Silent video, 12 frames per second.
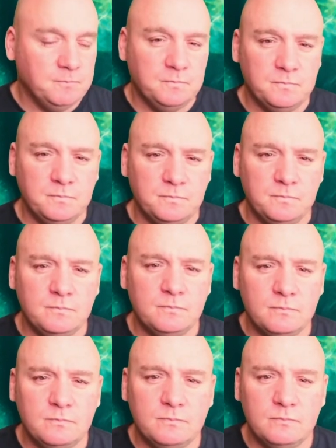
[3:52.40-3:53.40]

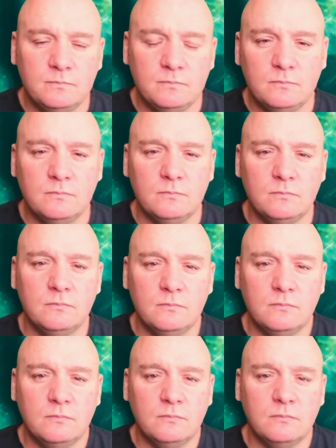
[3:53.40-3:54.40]

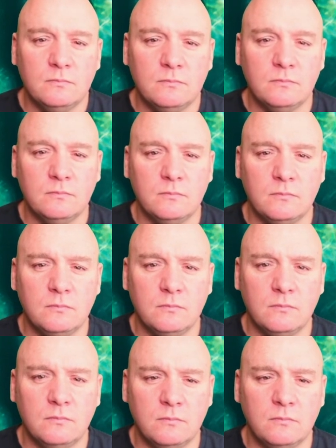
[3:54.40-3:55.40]

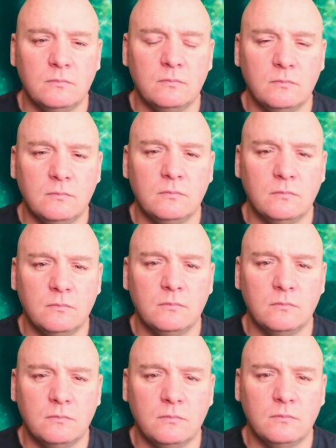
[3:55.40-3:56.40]

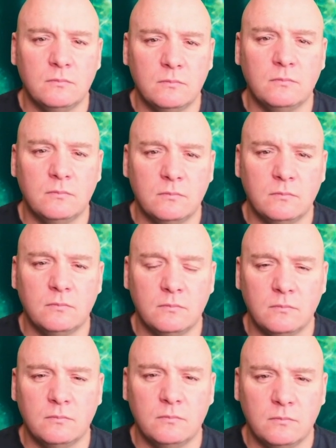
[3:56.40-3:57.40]

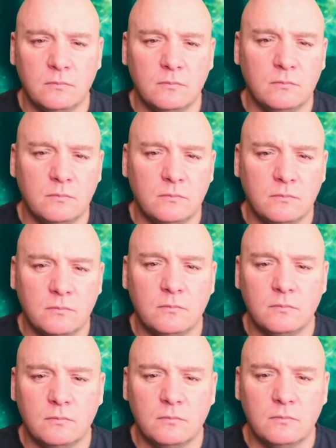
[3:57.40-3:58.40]

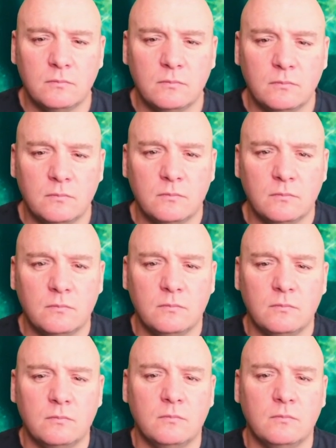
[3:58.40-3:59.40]

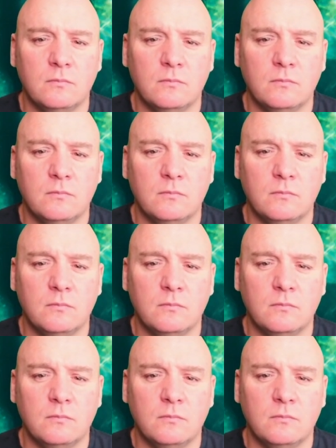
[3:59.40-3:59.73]
This person isn't speaking.